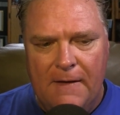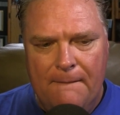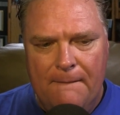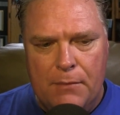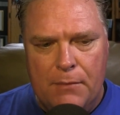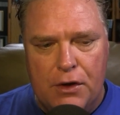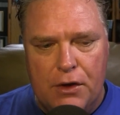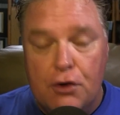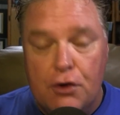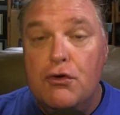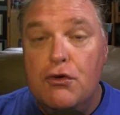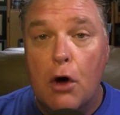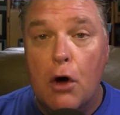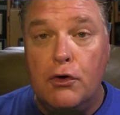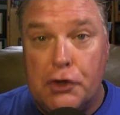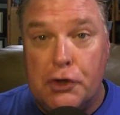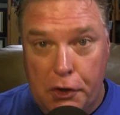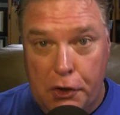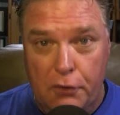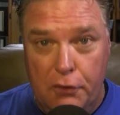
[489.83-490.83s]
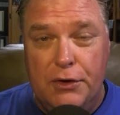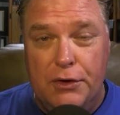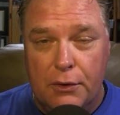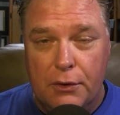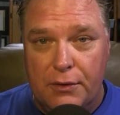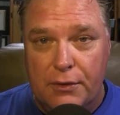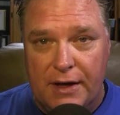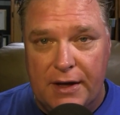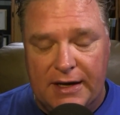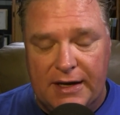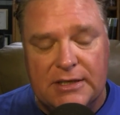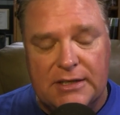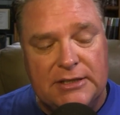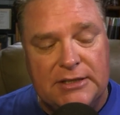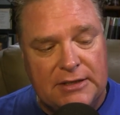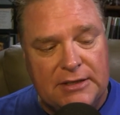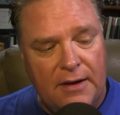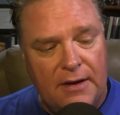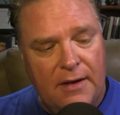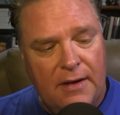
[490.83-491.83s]
you know to do this.
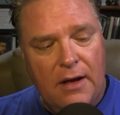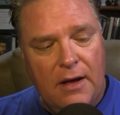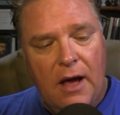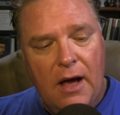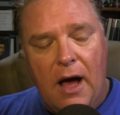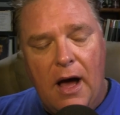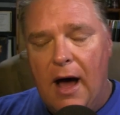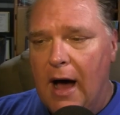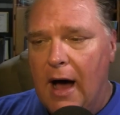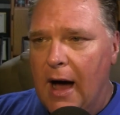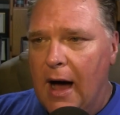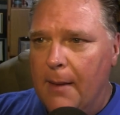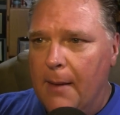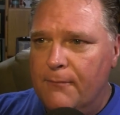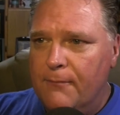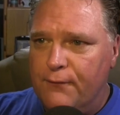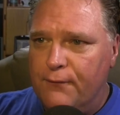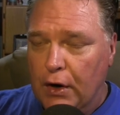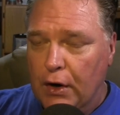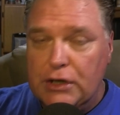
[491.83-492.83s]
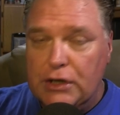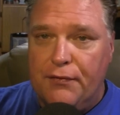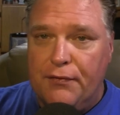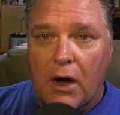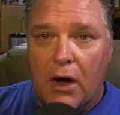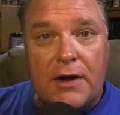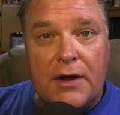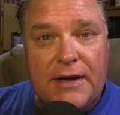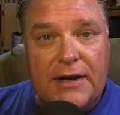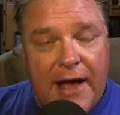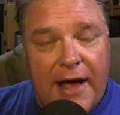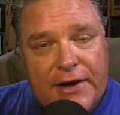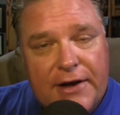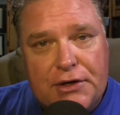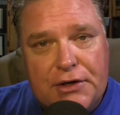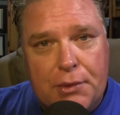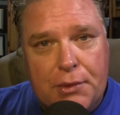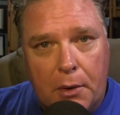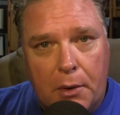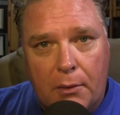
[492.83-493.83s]
First of all,
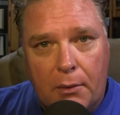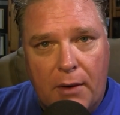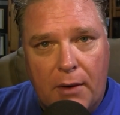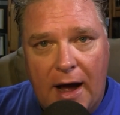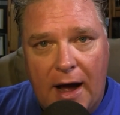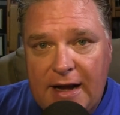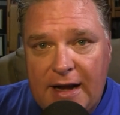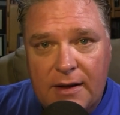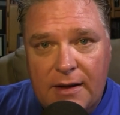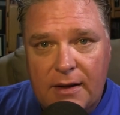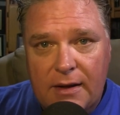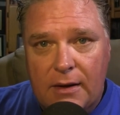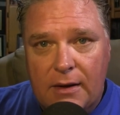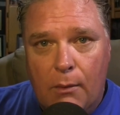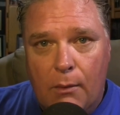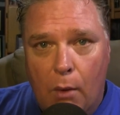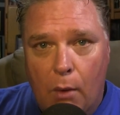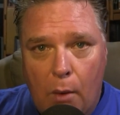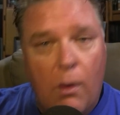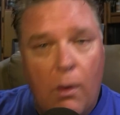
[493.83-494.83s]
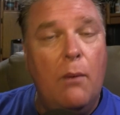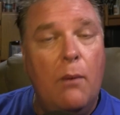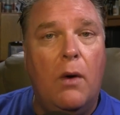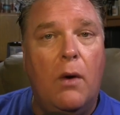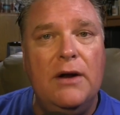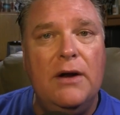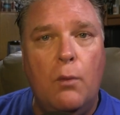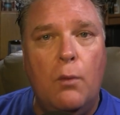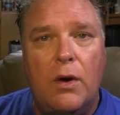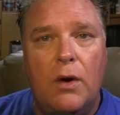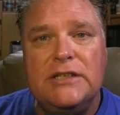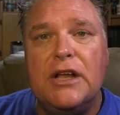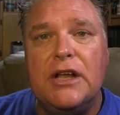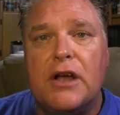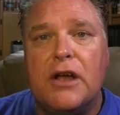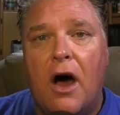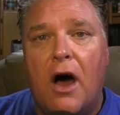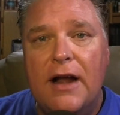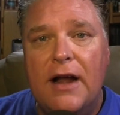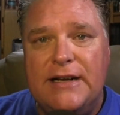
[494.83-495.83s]
contextual, right? What is the
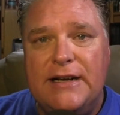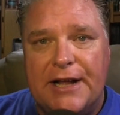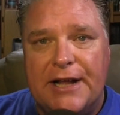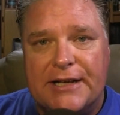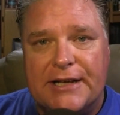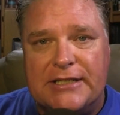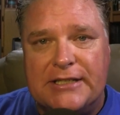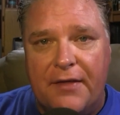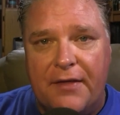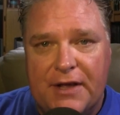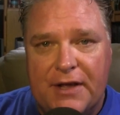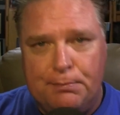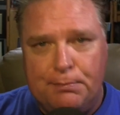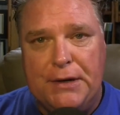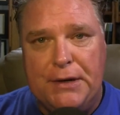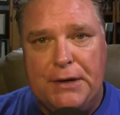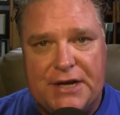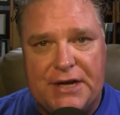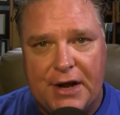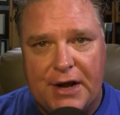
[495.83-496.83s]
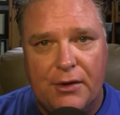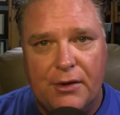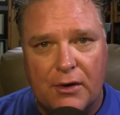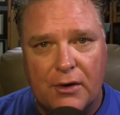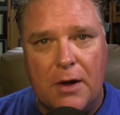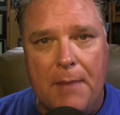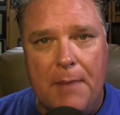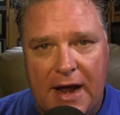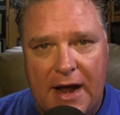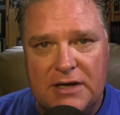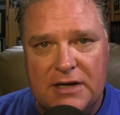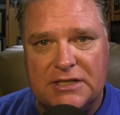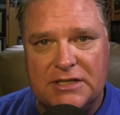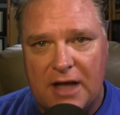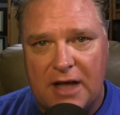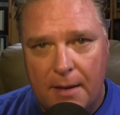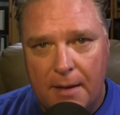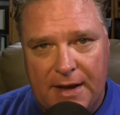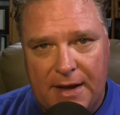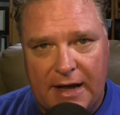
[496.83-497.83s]
context that this particular command is
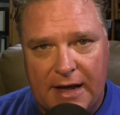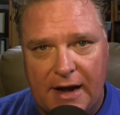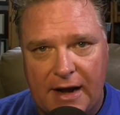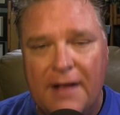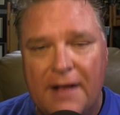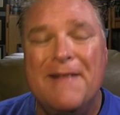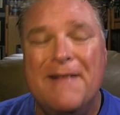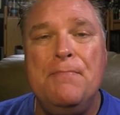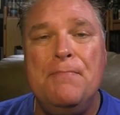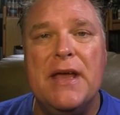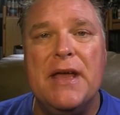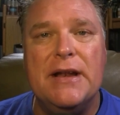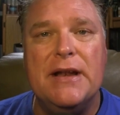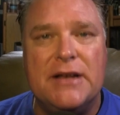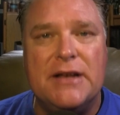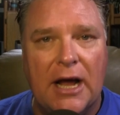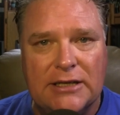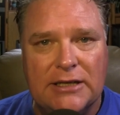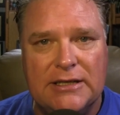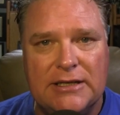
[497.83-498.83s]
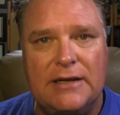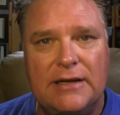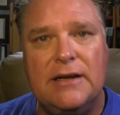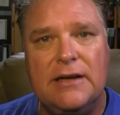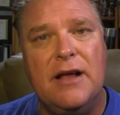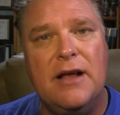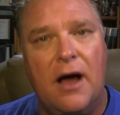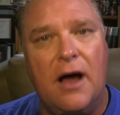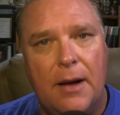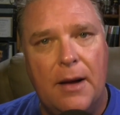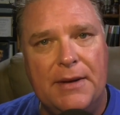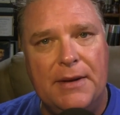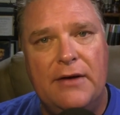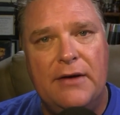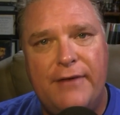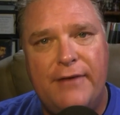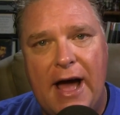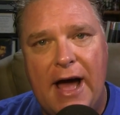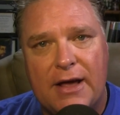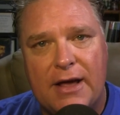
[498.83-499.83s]
coming in? It doesn't come in a
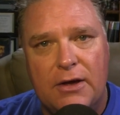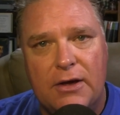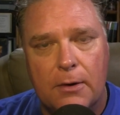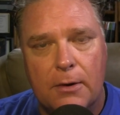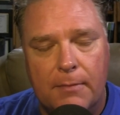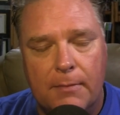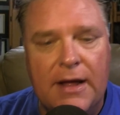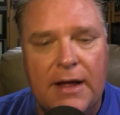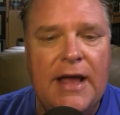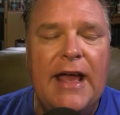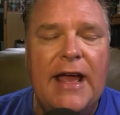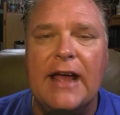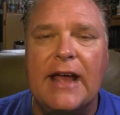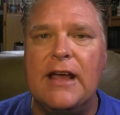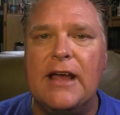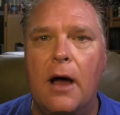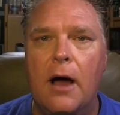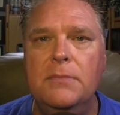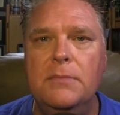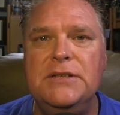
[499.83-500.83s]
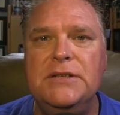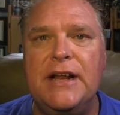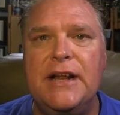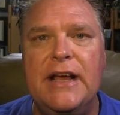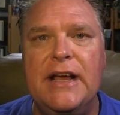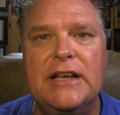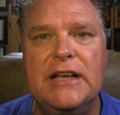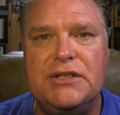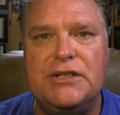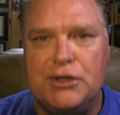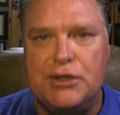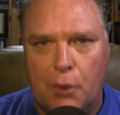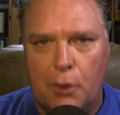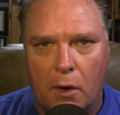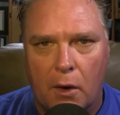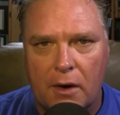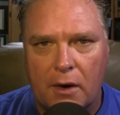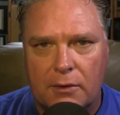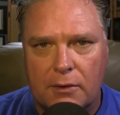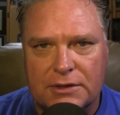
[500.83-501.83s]
vacuum. It comes in a
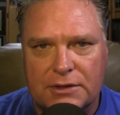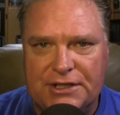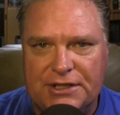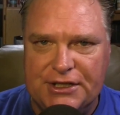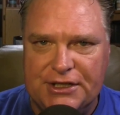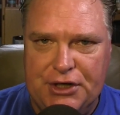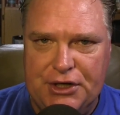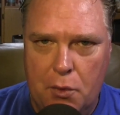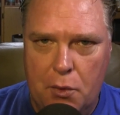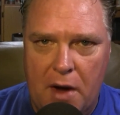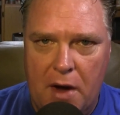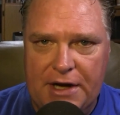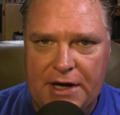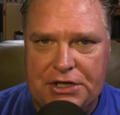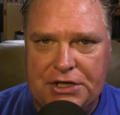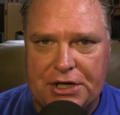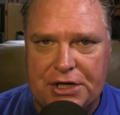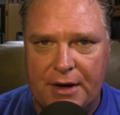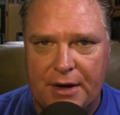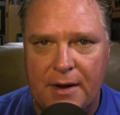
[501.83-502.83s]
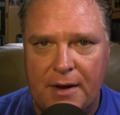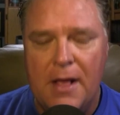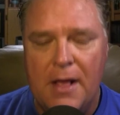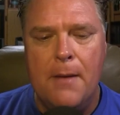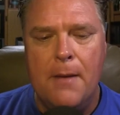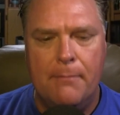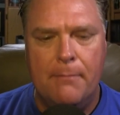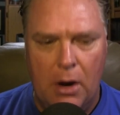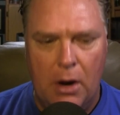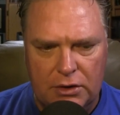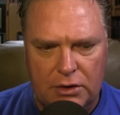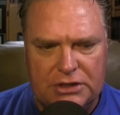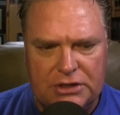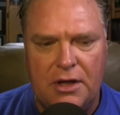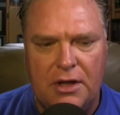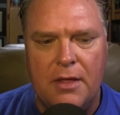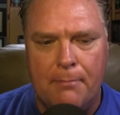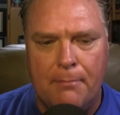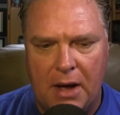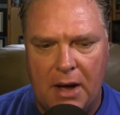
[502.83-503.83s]
historical situation. Most of
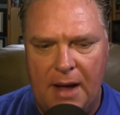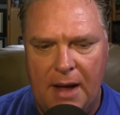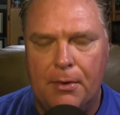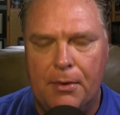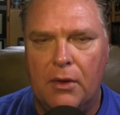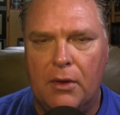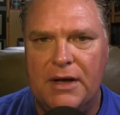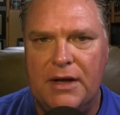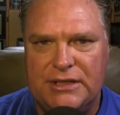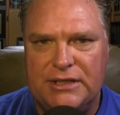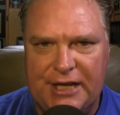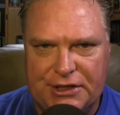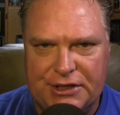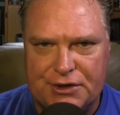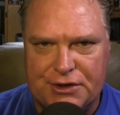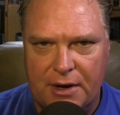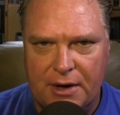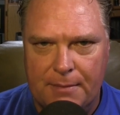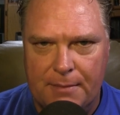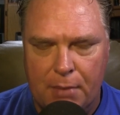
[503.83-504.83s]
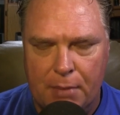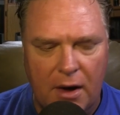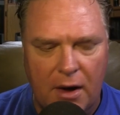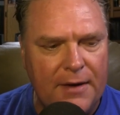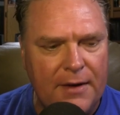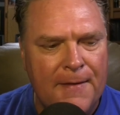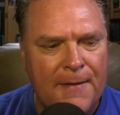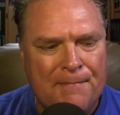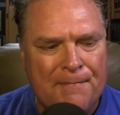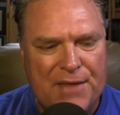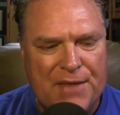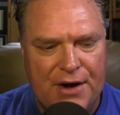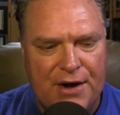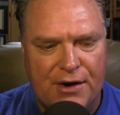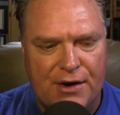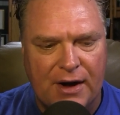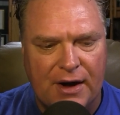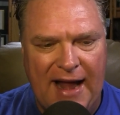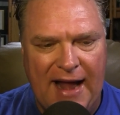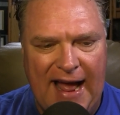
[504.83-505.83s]
the Bible is history book, and you're
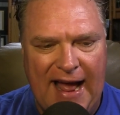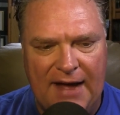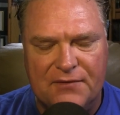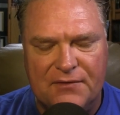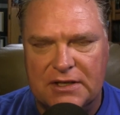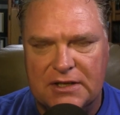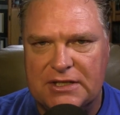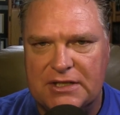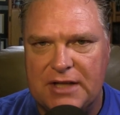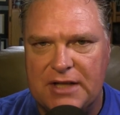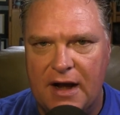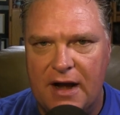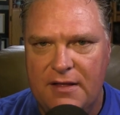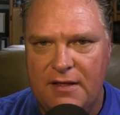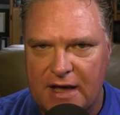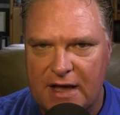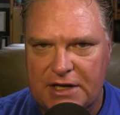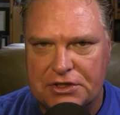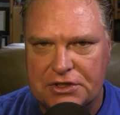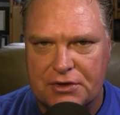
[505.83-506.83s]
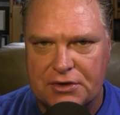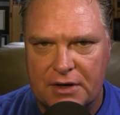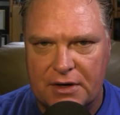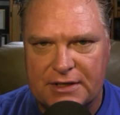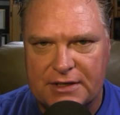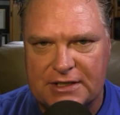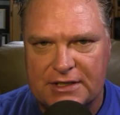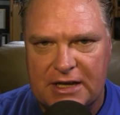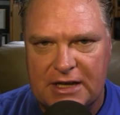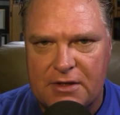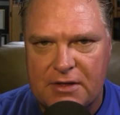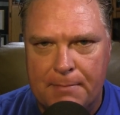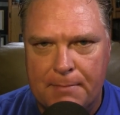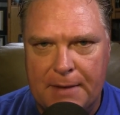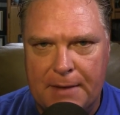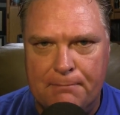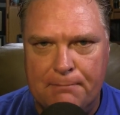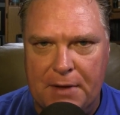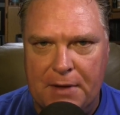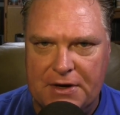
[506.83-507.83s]
going to have to study the history and see the
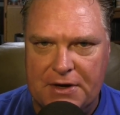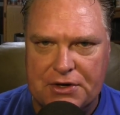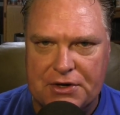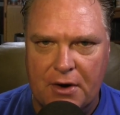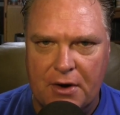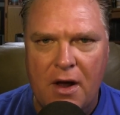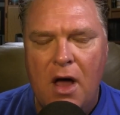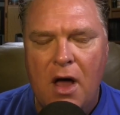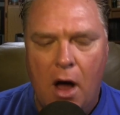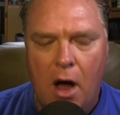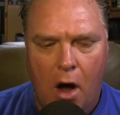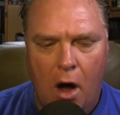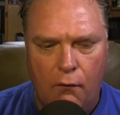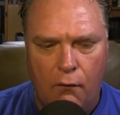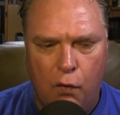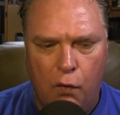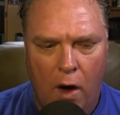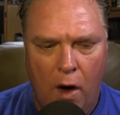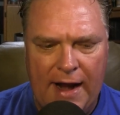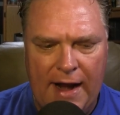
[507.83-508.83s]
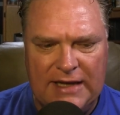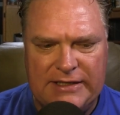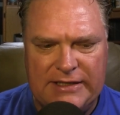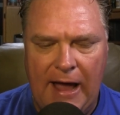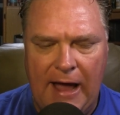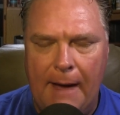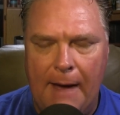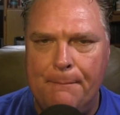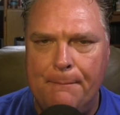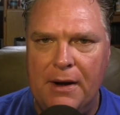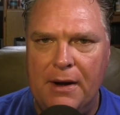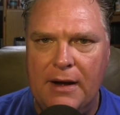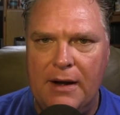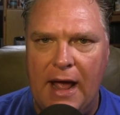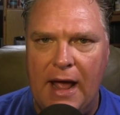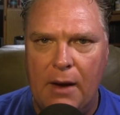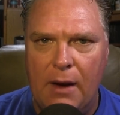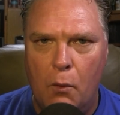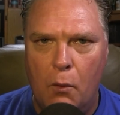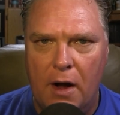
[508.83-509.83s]
big picture of what has happened
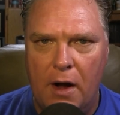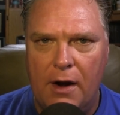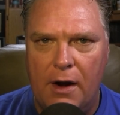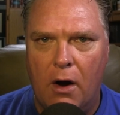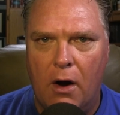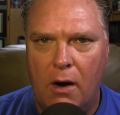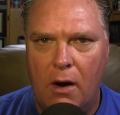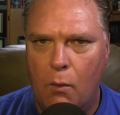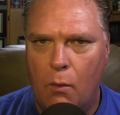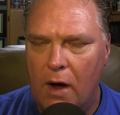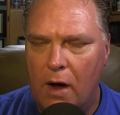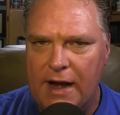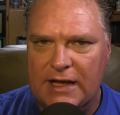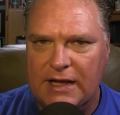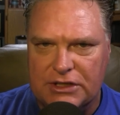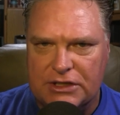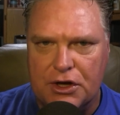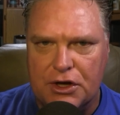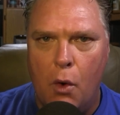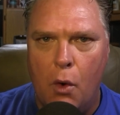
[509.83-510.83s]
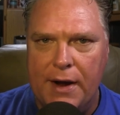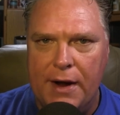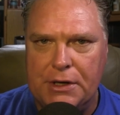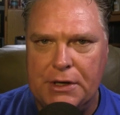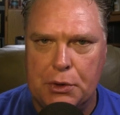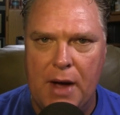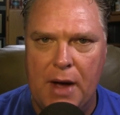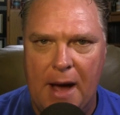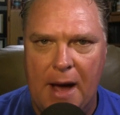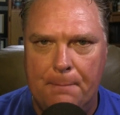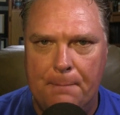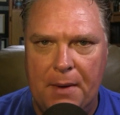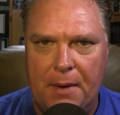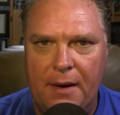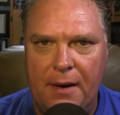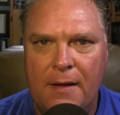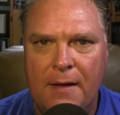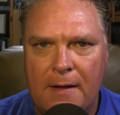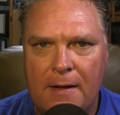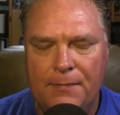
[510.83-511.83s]
and what is going to happen
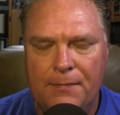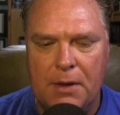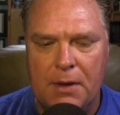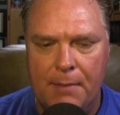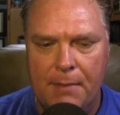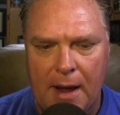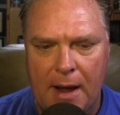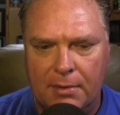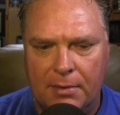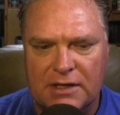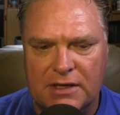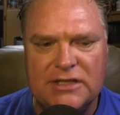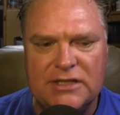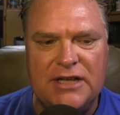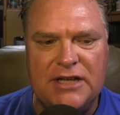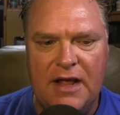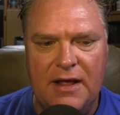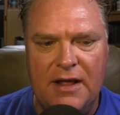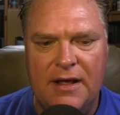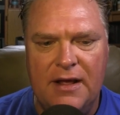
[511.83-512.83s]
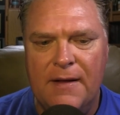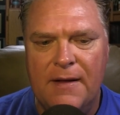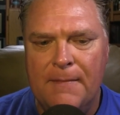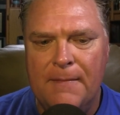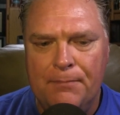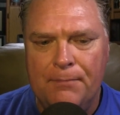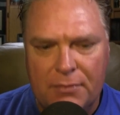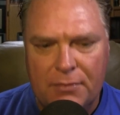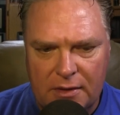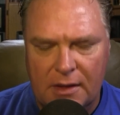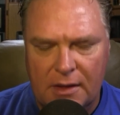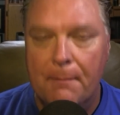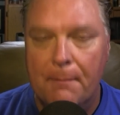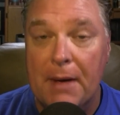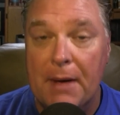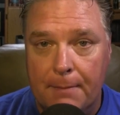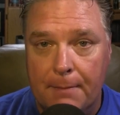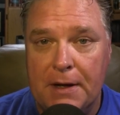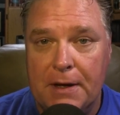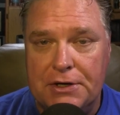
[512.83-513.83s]
to be able to see the
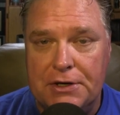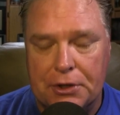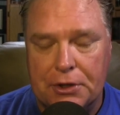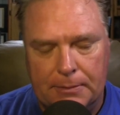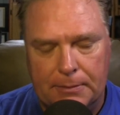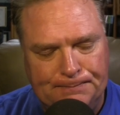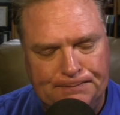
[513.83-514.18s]
big picture.